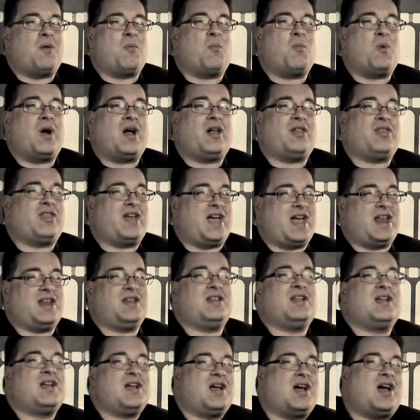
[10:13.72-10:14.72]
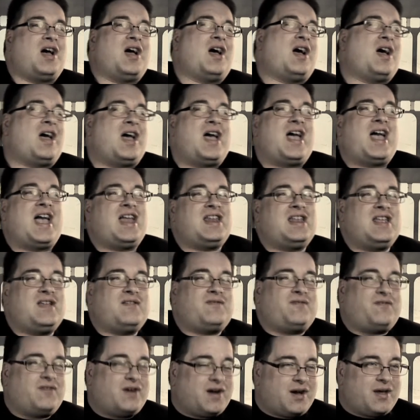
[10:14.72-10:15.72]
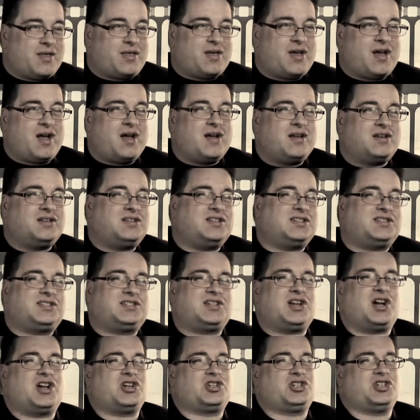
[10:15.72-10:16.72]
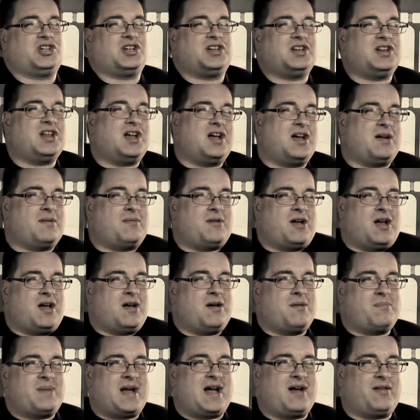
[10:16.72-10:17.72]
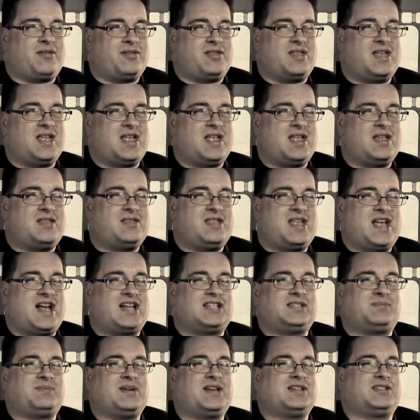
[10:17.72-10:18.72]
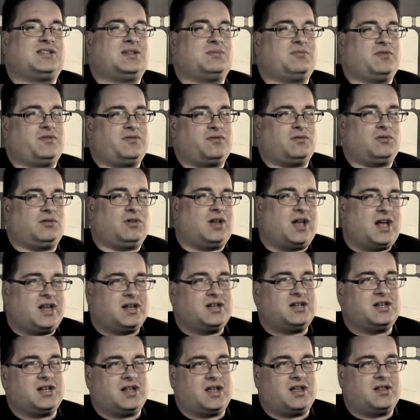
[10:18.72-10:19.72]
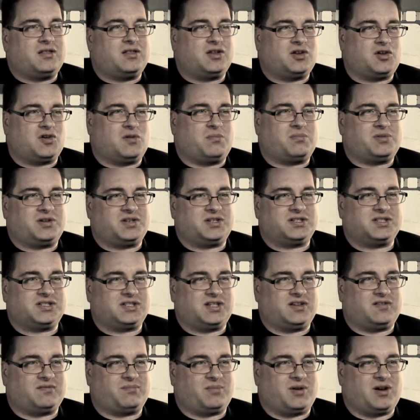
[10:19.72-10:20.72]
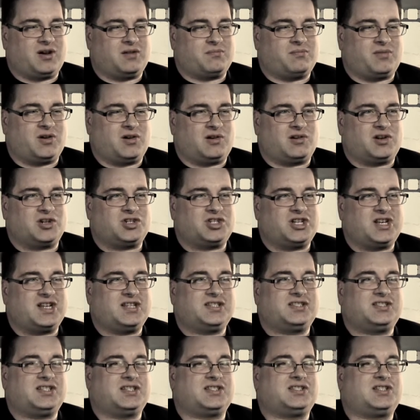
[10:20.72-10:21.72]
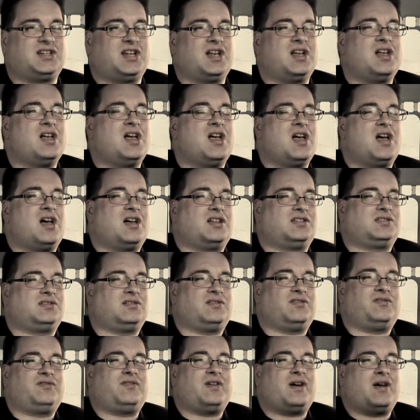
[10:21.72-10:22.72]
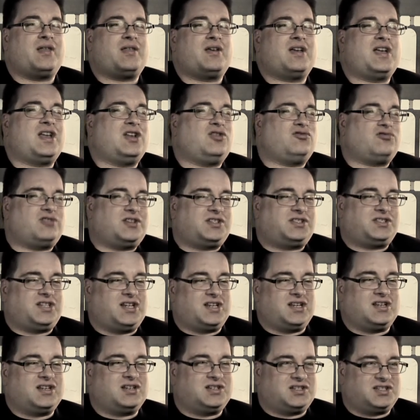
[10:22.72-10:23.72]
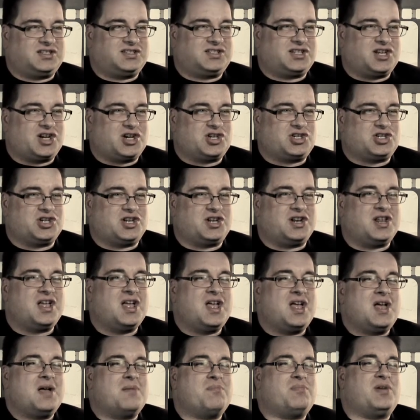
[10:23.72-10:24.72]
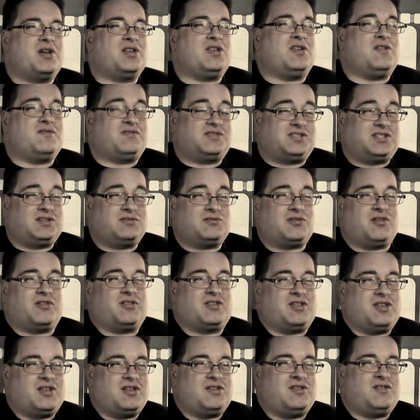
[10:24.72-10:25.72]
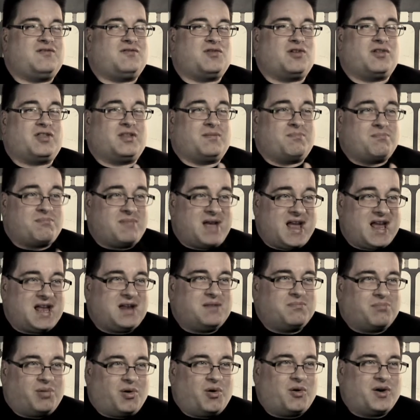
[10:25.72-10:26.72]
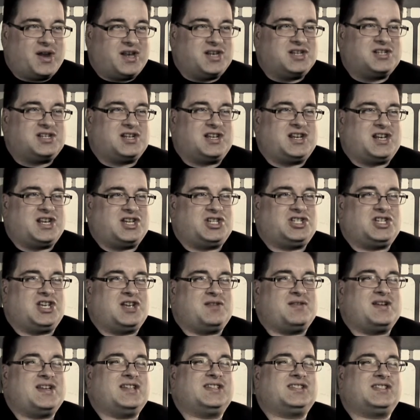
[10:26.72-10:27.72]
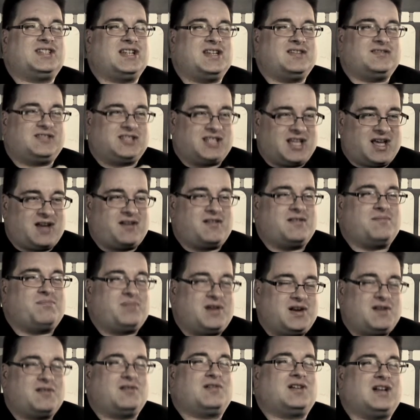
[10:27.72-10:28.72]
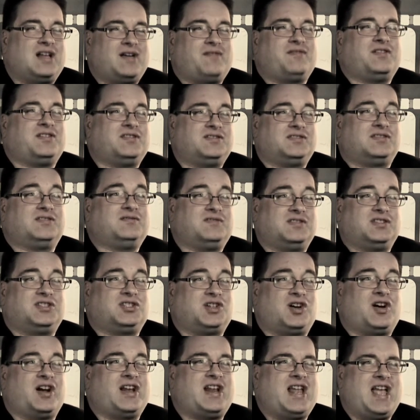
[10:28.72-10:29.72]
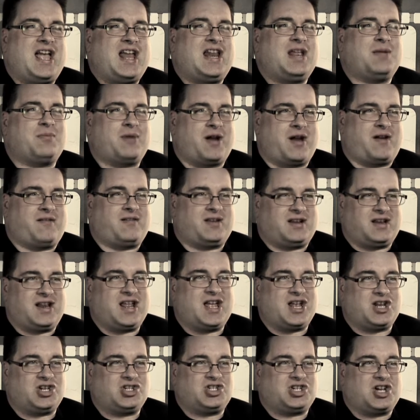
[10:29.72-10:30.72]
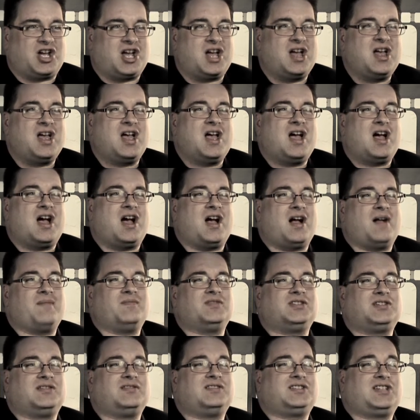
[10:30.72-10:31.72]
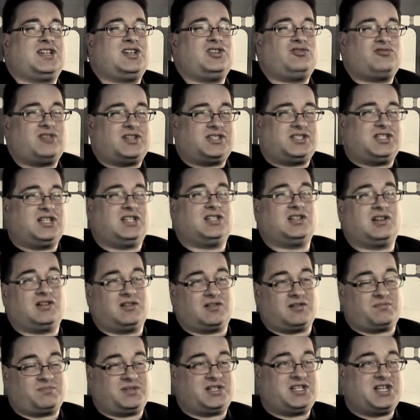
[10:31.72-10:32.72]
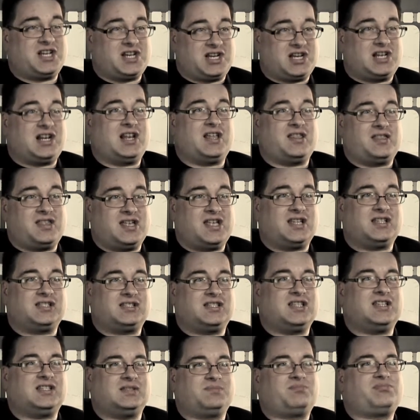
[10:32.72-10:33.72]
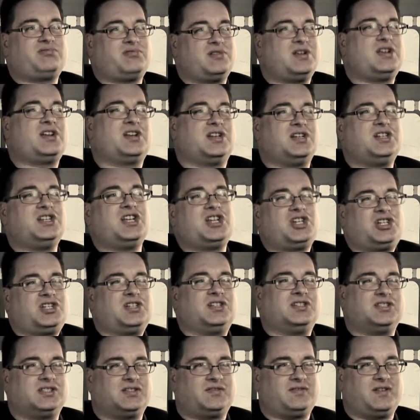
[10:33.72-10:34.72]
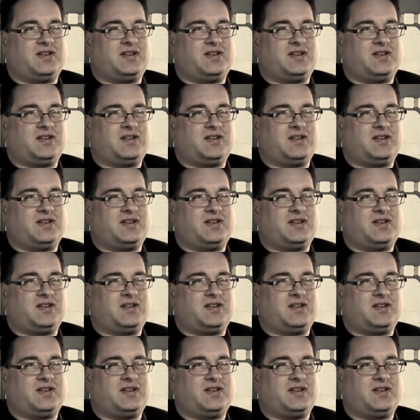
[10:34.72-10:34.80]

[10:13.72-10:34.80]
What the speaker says: well then any further discussion about the aspects that would fall under the competency of biology is just a sort of further interesting discussion. But you've still got the main point at issue is there empirical evidence of design anywhere in nature? So it's interesting to look particularly at these preconditions of